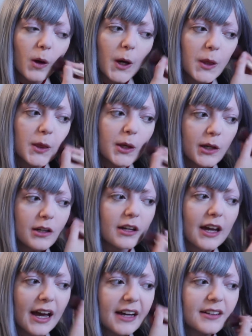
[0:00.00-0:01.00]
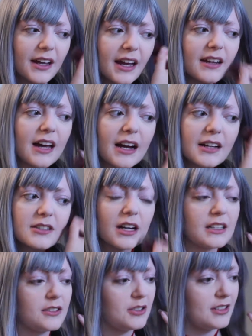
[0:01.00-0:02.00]
I think at AX
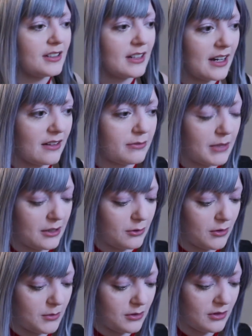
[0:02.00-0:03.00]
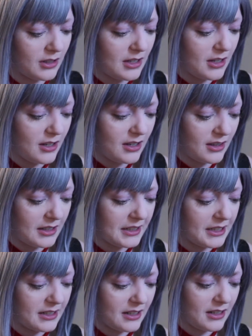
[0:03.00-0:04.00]
I didn't have my normal
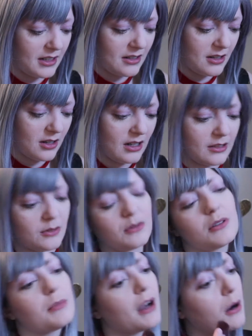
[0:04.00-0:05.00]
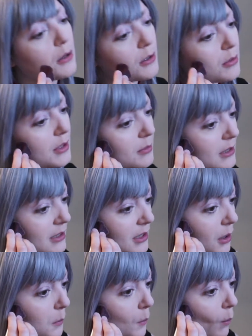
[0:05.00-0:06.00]
like contour powder with me,
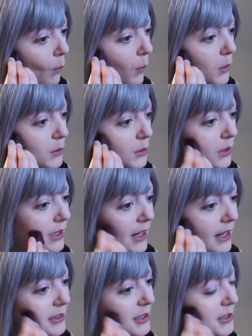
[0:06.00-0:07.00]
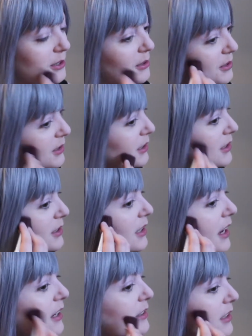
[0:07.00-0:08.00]
so I had to use this
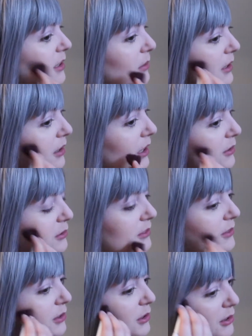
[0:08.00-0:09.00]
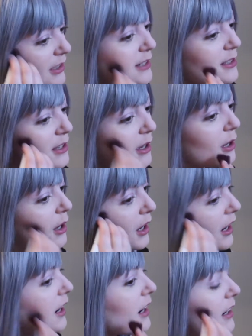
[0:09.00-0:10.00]
as like my contour for Chris,
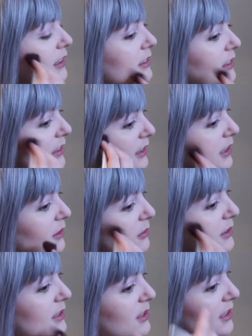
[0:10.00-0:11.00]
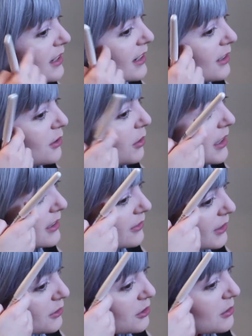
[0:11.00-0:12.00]
and it was quite an
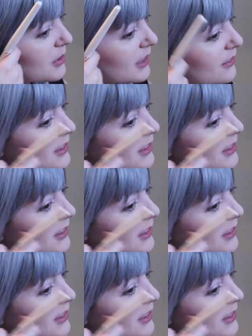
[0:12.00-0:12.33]
adventure, but I